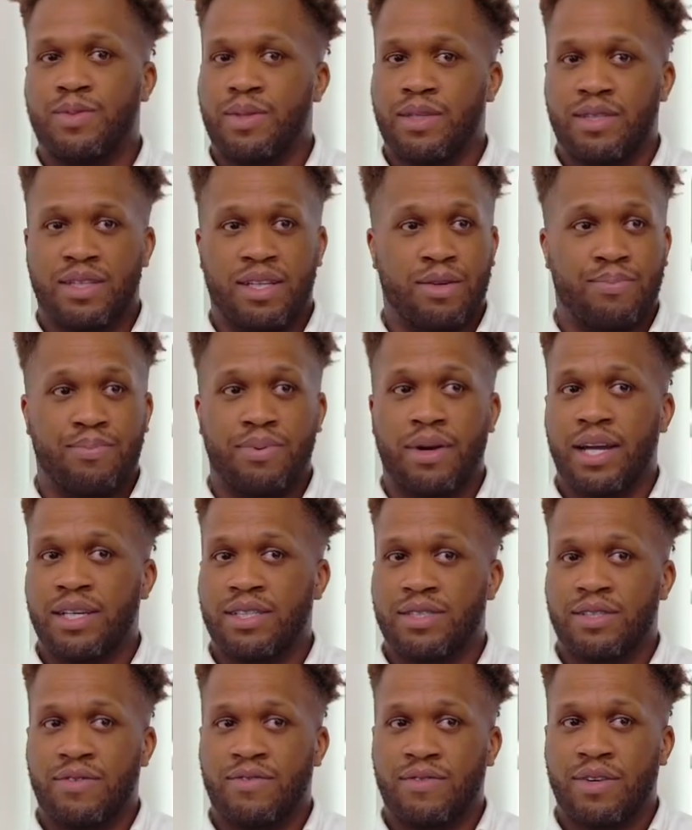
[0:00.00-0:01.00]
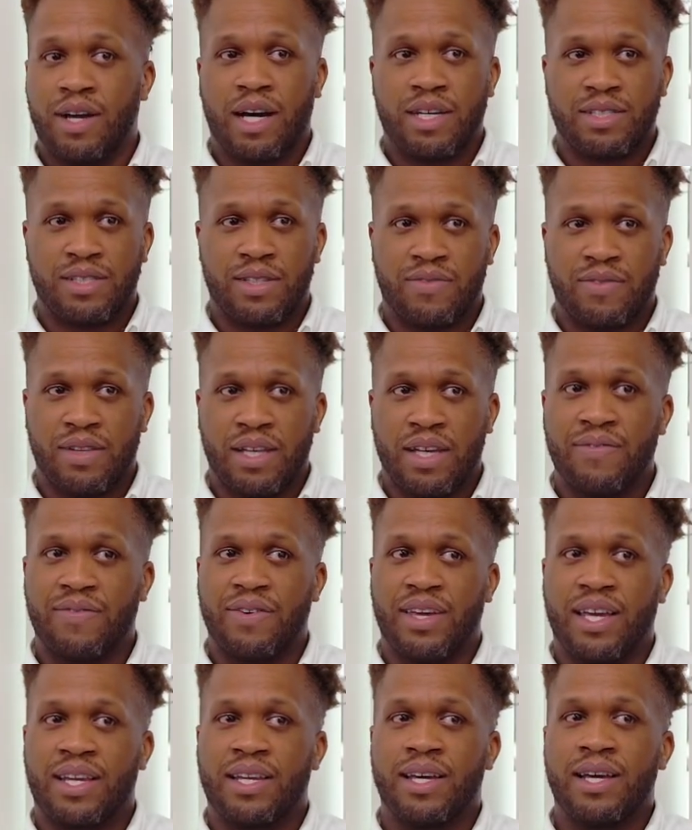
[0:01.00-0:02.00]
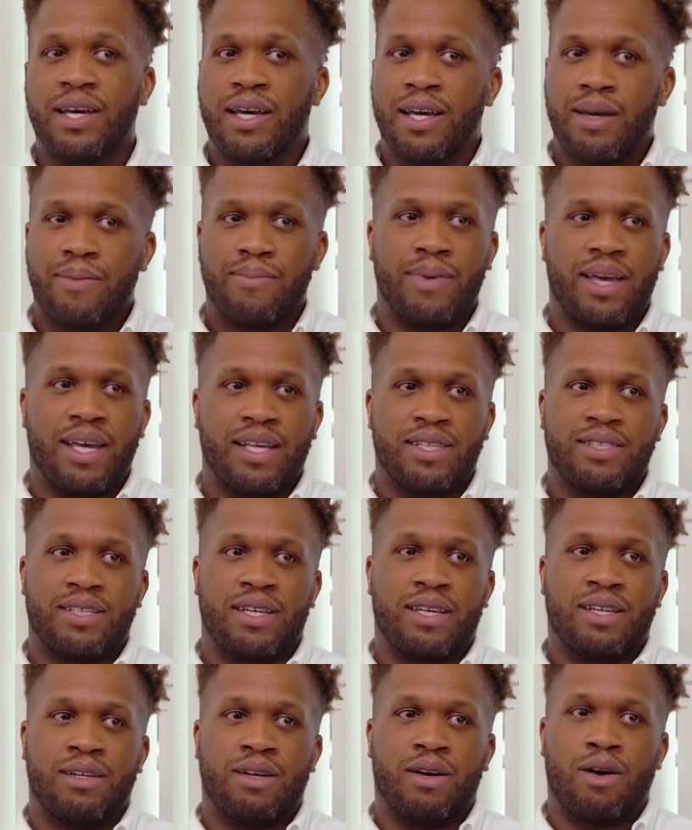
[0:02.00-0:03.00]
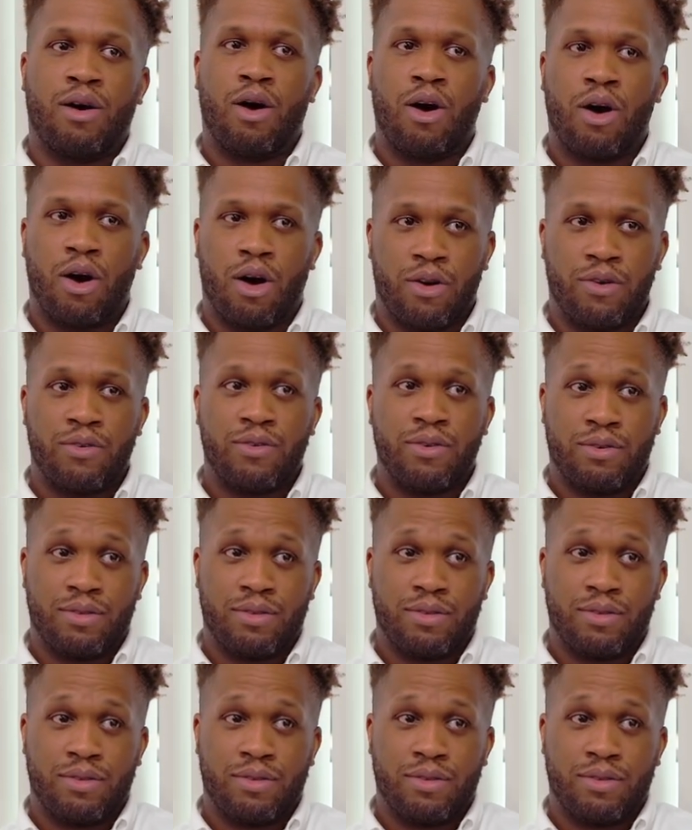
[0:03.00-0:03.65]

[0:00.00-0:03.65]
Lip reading: the cost of living makes it hard.